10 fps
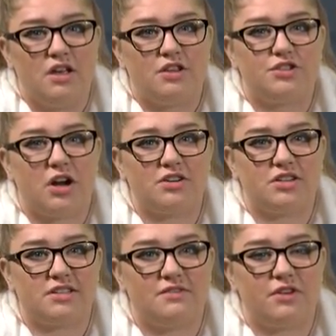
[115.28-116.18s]
The
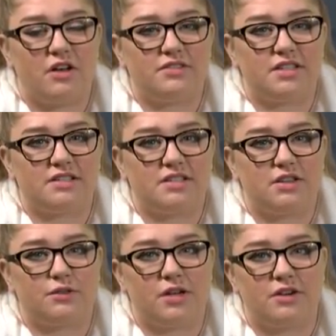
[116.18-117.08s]
charges involve
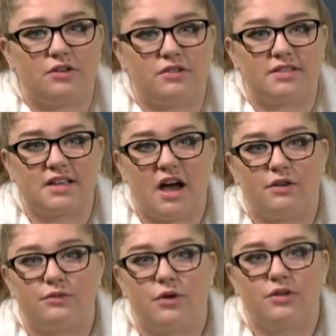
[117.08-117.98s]
63-year-old
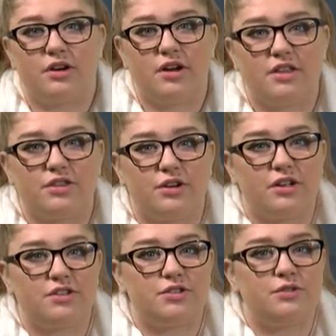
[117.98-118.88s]
Scott Roeder and
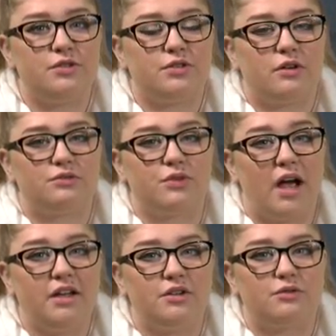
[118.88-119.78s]
32-year-old
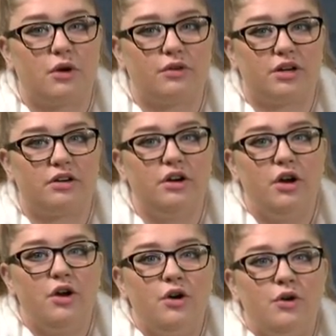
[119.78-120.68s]
Ryan Roeder,
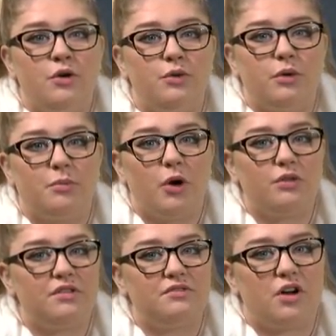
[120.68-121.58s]
who were
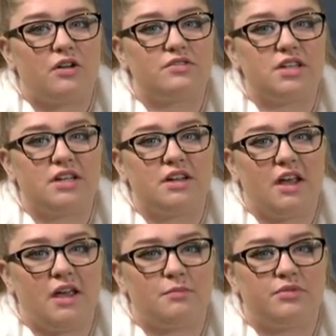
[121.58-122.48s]
both involved in
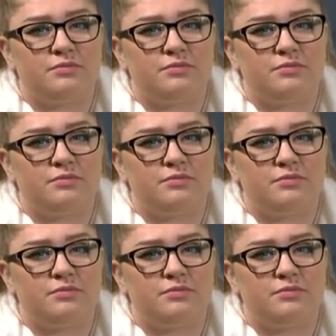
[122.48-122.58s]
a, a